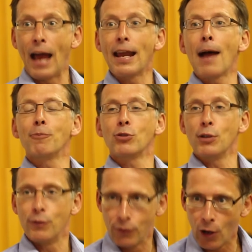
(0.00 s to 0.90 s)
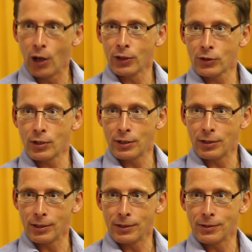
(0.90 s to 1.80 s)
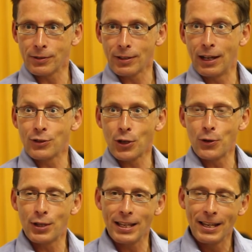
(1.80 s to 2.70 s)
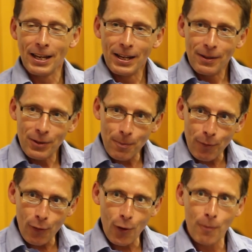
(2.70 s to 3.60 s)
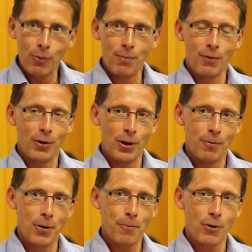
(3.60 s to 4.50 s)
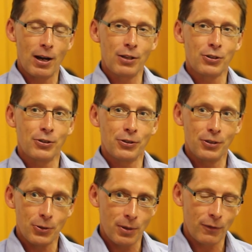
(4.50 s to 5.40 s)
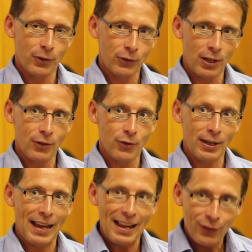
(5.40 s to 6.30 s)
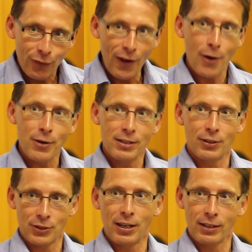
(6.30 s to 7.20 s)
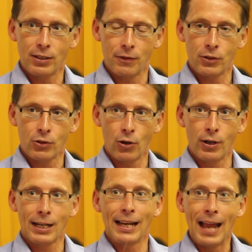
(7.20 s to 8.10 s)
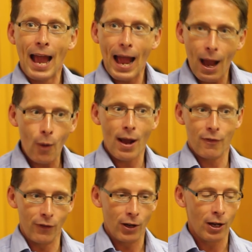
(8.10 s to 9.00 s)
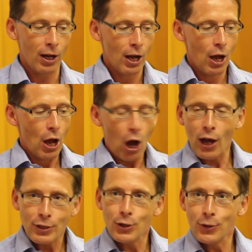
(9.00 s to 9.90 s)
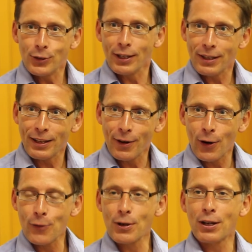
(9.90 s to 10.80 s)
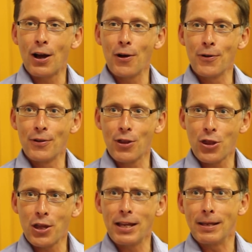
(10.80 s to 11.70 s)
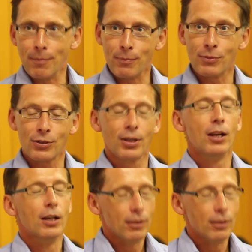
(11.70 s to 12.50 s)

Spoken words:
and absolutely vast cities. And so the problem of urban operations in the 21st century is very distinctive historically. However, I do think that there are recurrent themes.